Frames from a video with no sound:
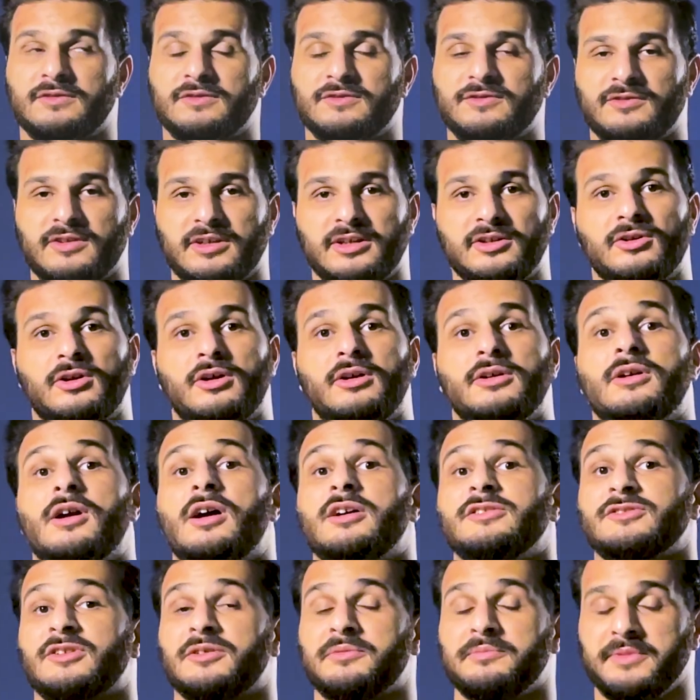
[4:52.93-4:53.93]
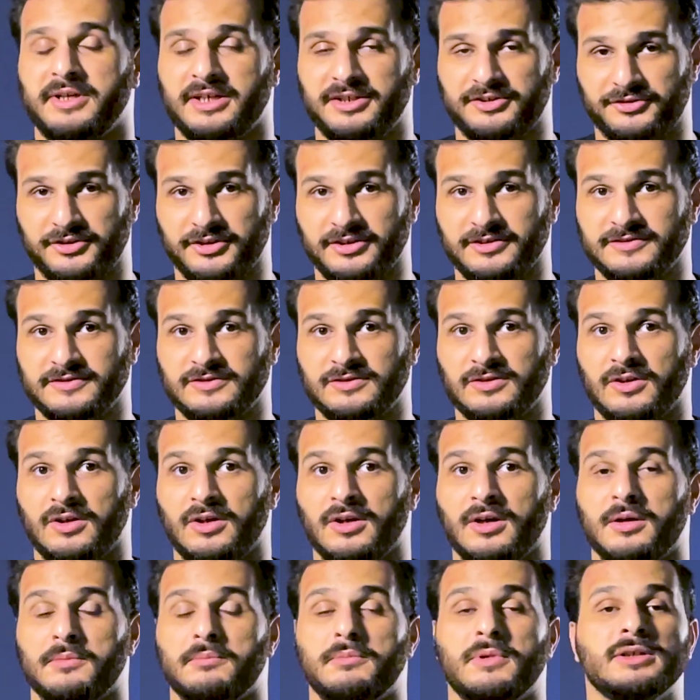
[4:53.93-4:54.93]
There are other metrics,
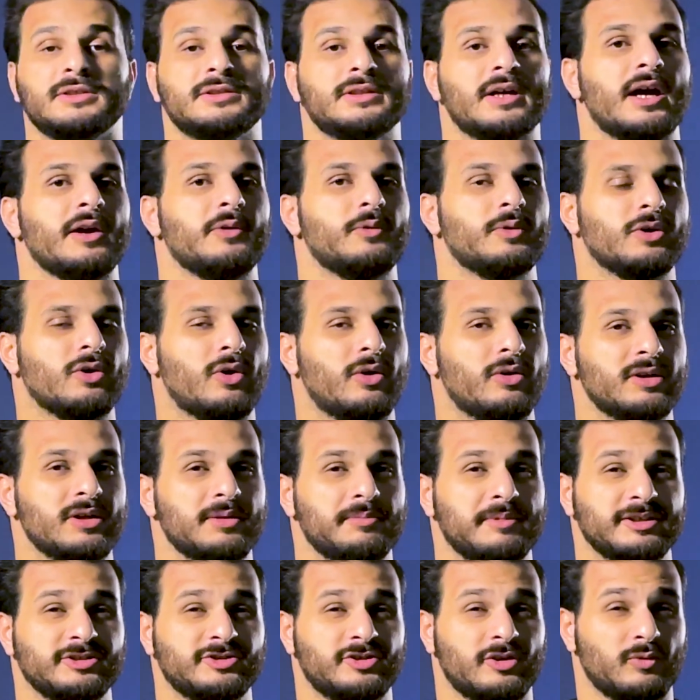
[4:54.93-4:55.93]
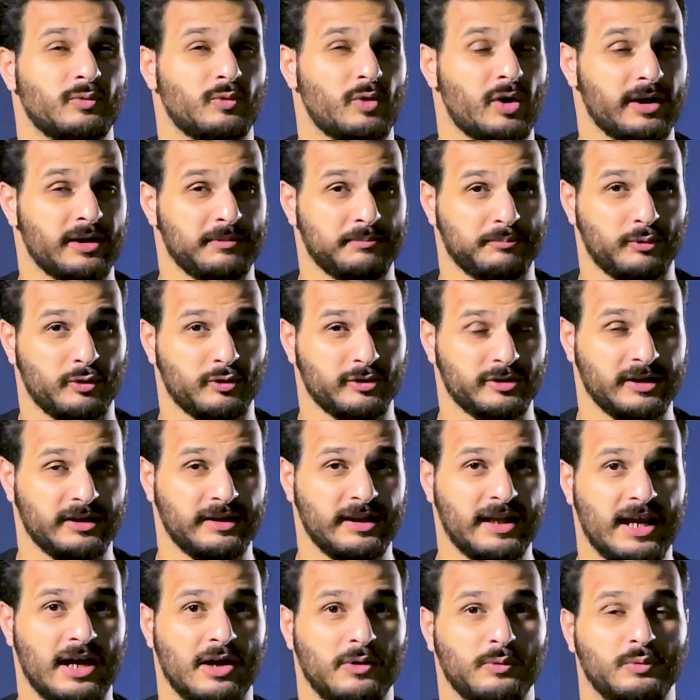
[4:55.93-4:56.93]
but I will only mention one important
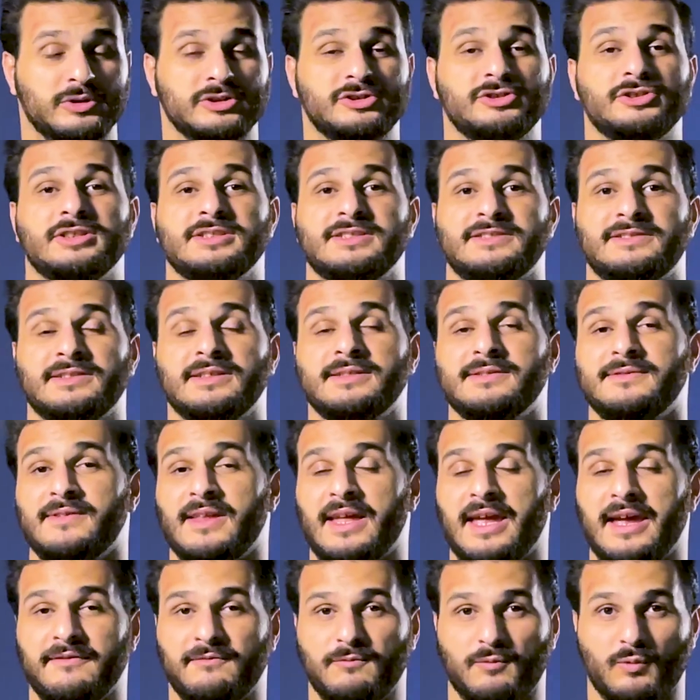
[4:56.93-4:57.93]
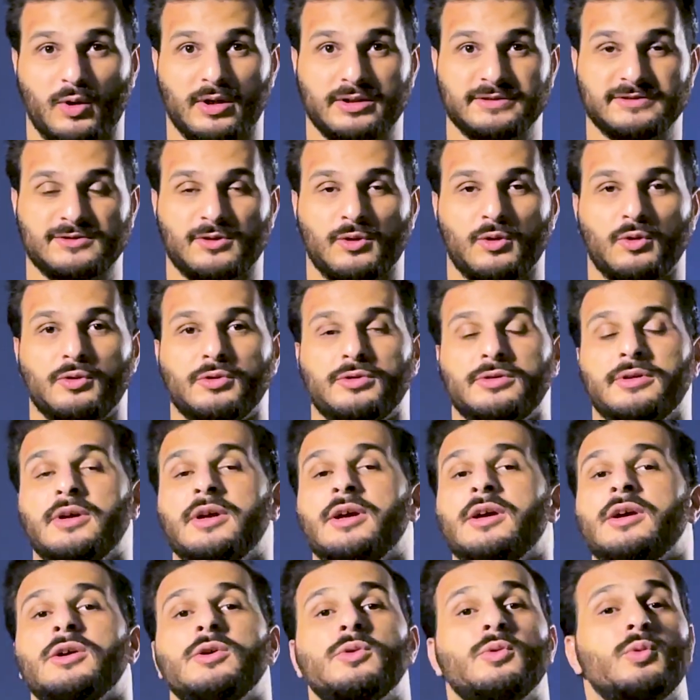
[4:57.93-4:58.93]
now, which is F1 score.
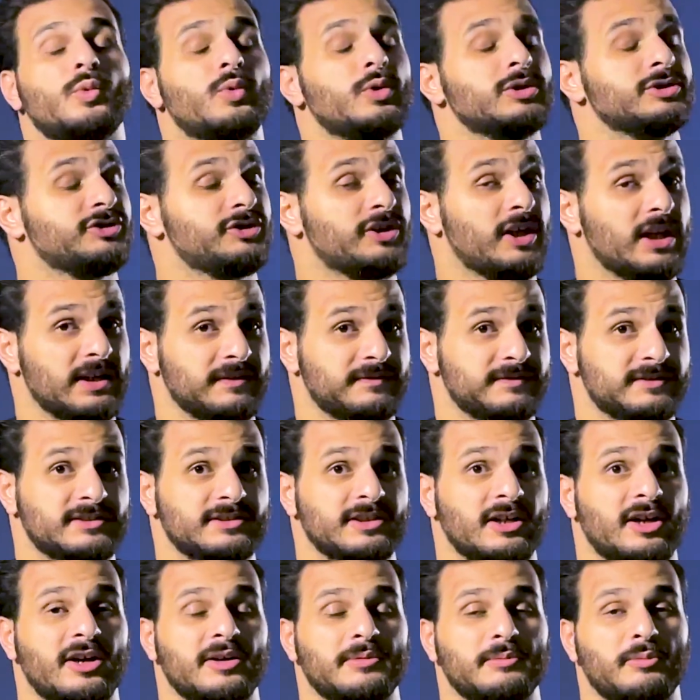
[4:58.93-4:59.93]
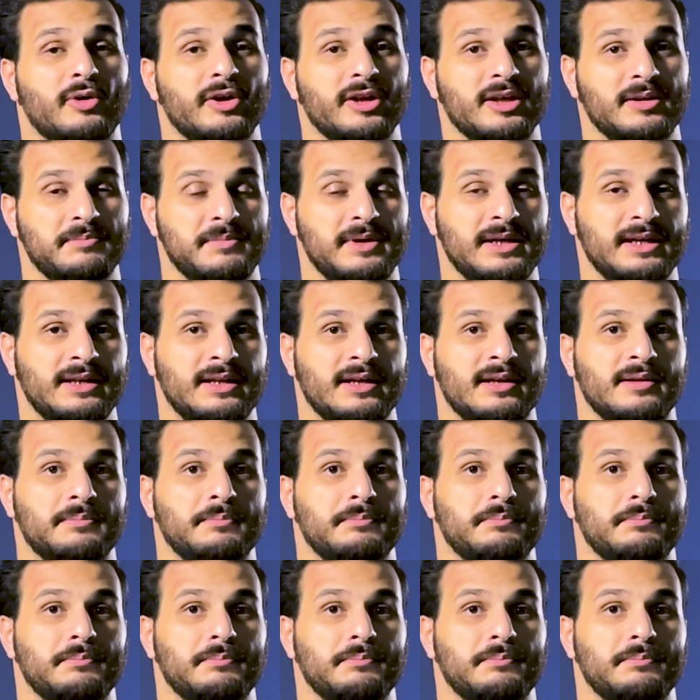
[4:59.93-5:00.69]
which gives the harmonic meaning